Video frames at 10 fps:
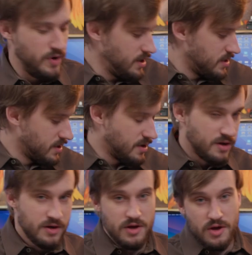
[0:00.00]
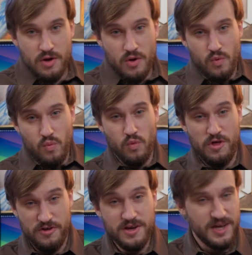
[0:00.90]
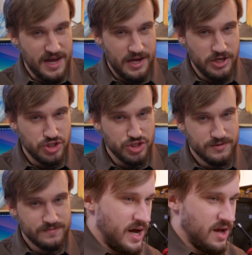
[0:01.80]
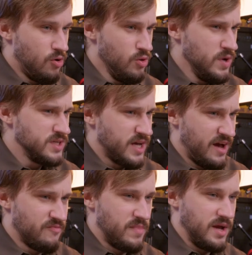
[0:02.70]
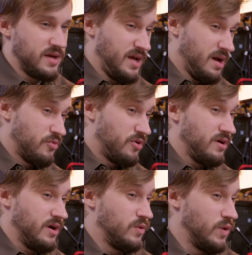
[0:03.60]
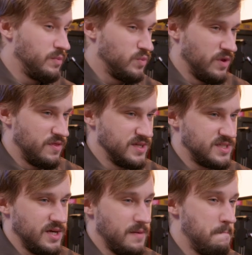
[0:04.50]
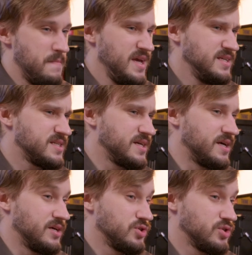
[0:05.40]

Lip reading: rig with a cage. I always have my camera equipped with this amazing